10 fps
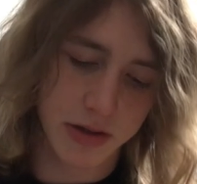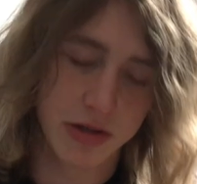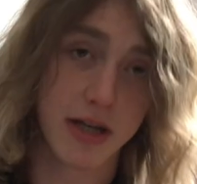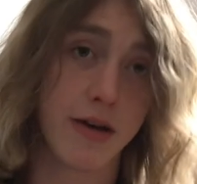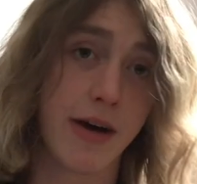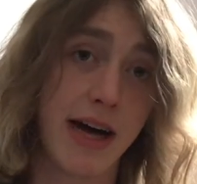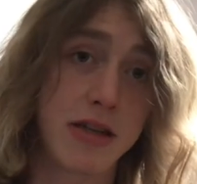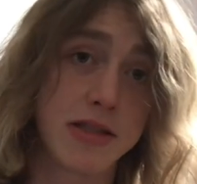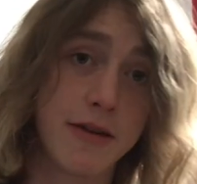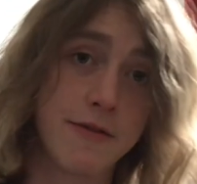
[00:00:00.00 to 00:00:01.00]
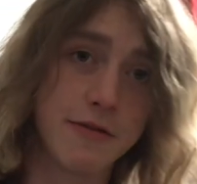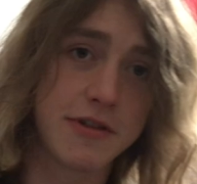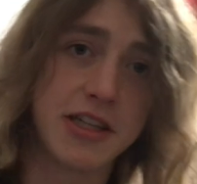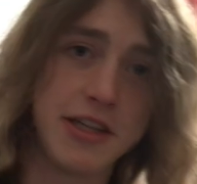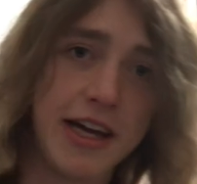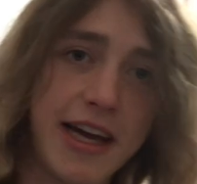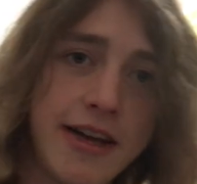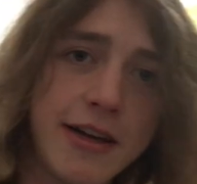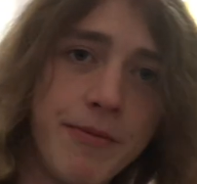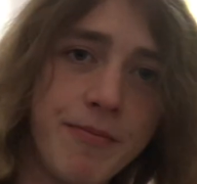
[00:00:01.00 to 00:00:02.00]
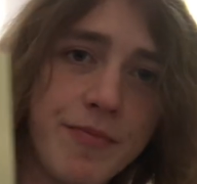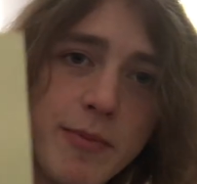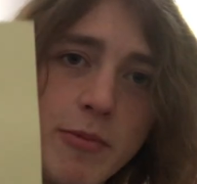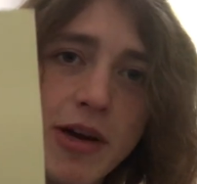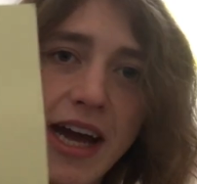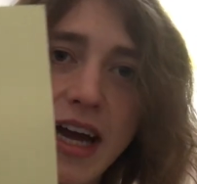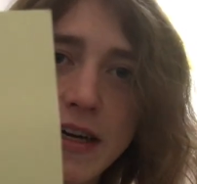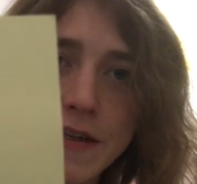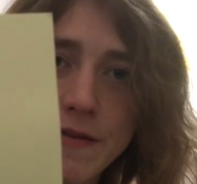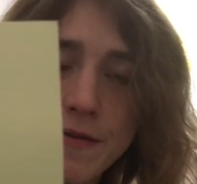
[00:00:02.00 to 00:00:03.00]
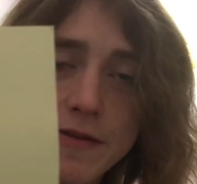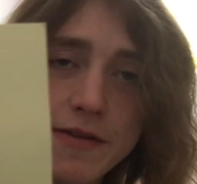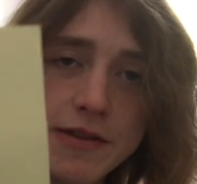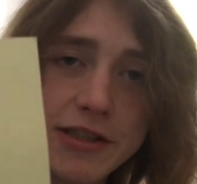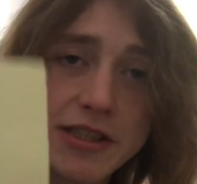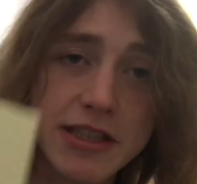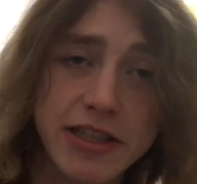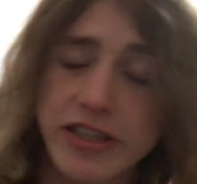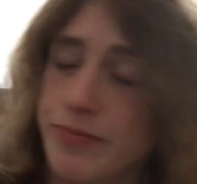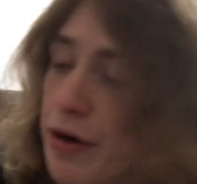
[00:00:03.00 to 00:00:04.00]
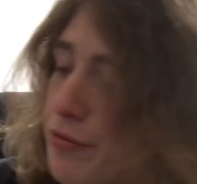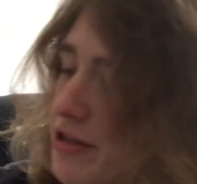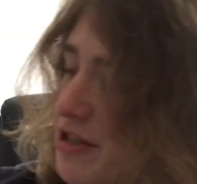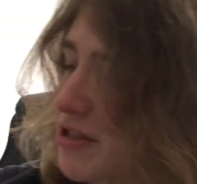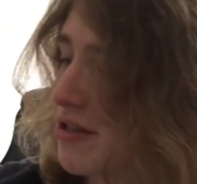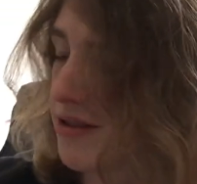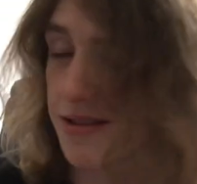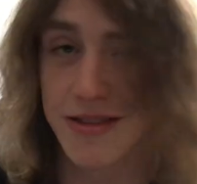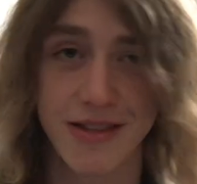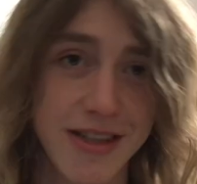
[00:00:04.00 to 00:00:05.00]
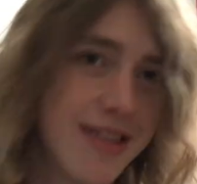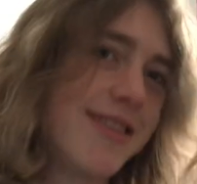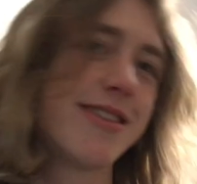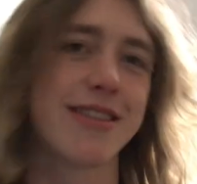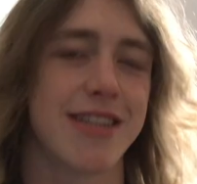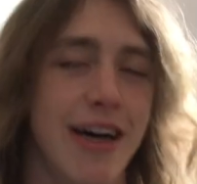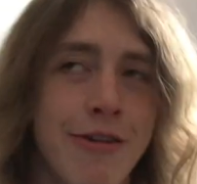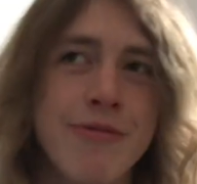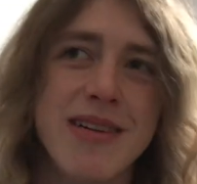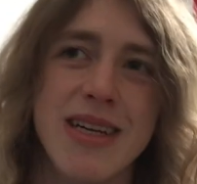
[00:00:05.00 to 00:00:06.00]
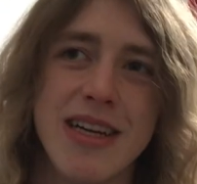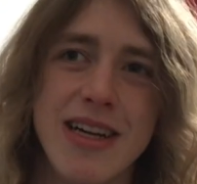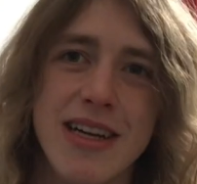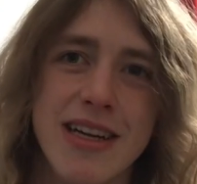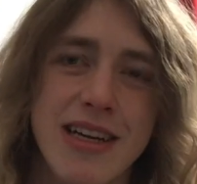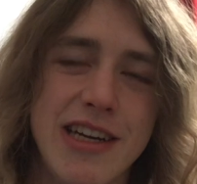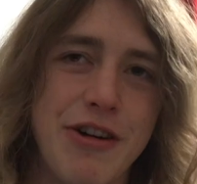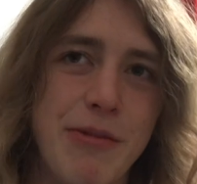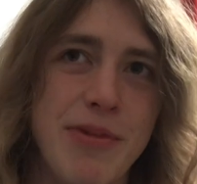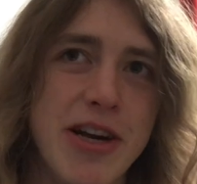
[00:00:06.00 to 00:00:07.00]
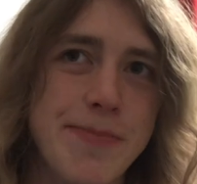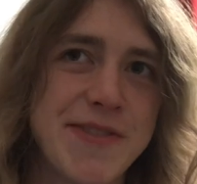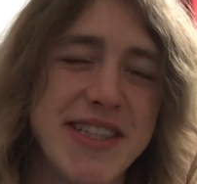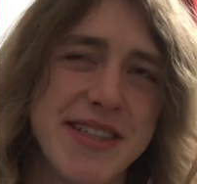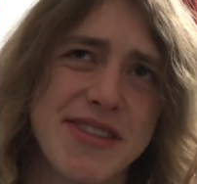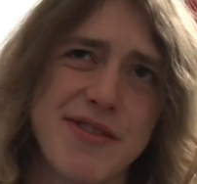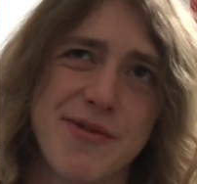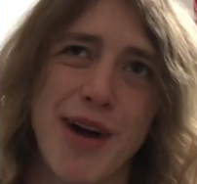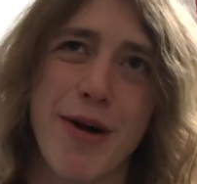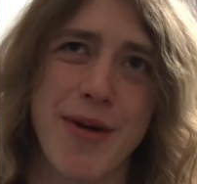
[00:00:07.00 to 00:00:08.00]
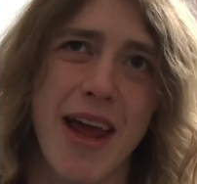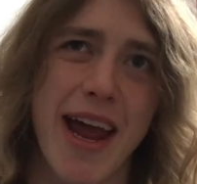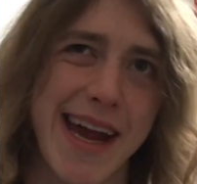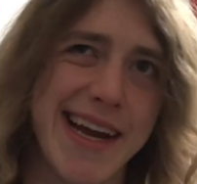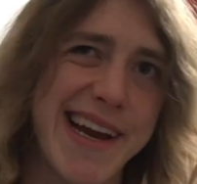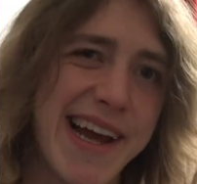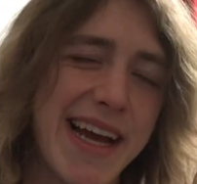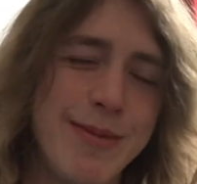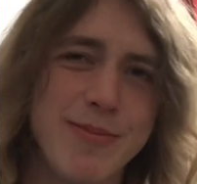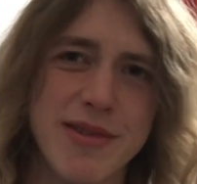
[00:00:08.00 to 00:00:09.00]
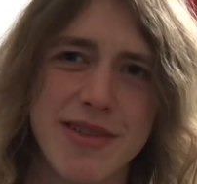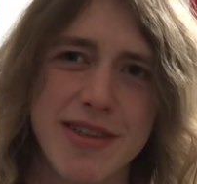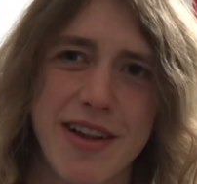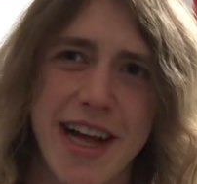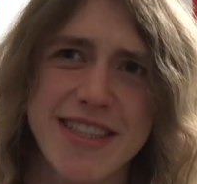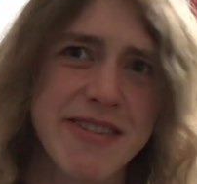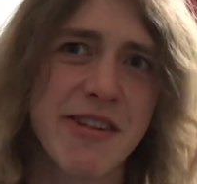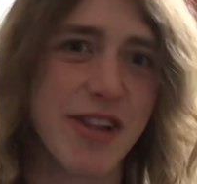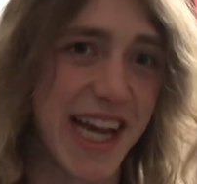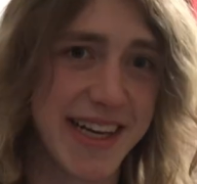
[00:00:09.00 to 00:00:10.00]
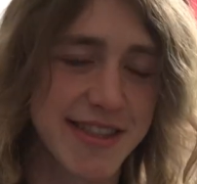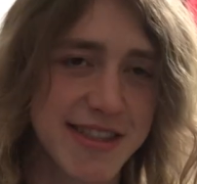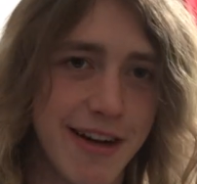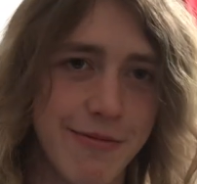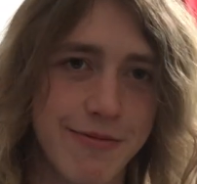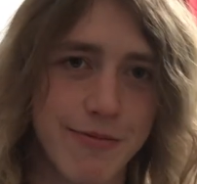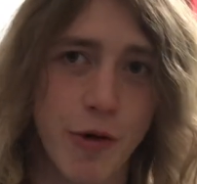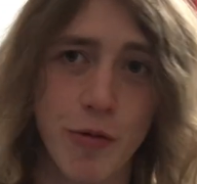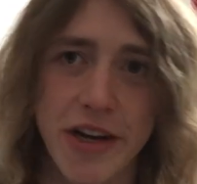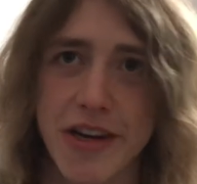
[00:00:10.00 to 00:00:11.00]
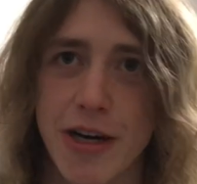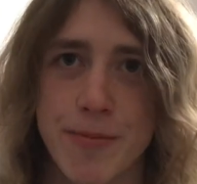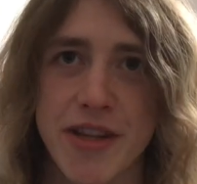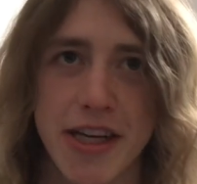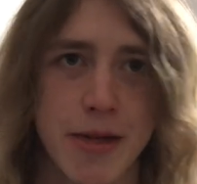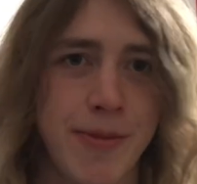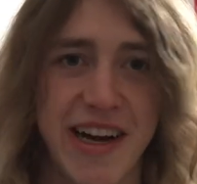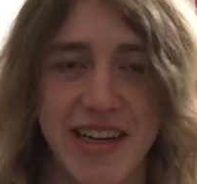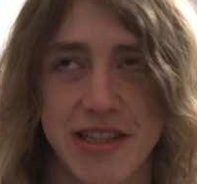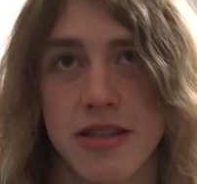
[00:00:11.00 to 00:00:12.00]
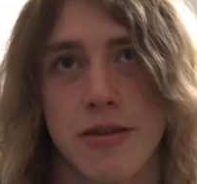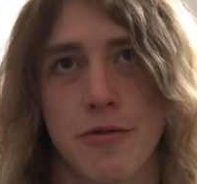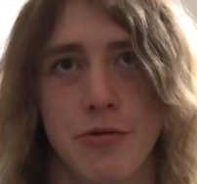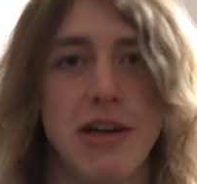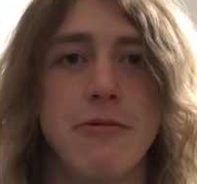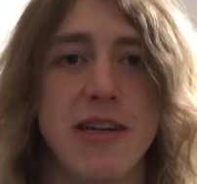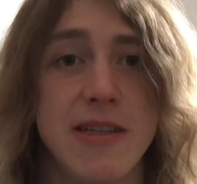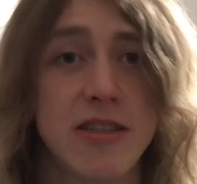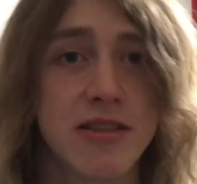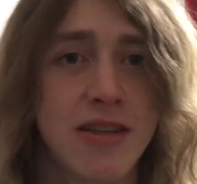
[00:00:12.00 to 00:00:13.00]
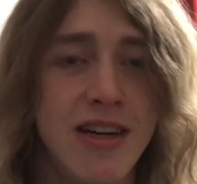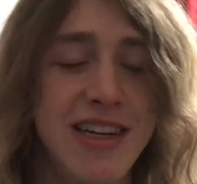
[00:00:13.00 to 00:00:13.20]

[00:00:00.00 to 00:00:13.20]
So as of today, we have 6 smokes. So, I've been up since around 8 a.m. That's the latest I've woken up in the past 3 weeks.